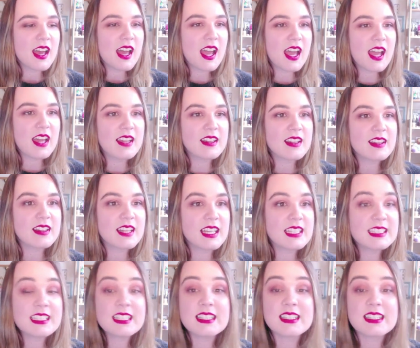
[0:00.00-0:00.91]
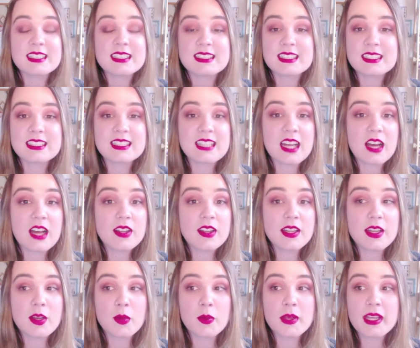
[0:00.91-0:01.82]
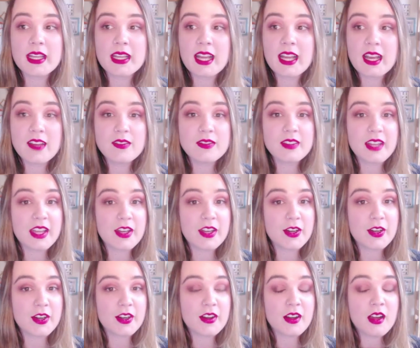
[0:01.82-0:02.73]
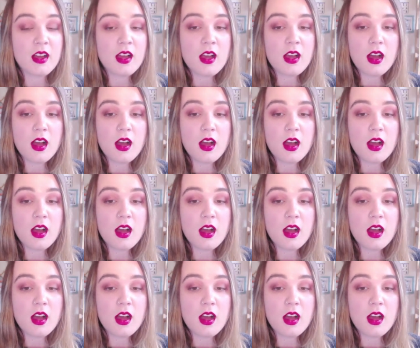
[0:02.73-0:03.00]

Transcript: And they did. They sent it out like a week and a half later.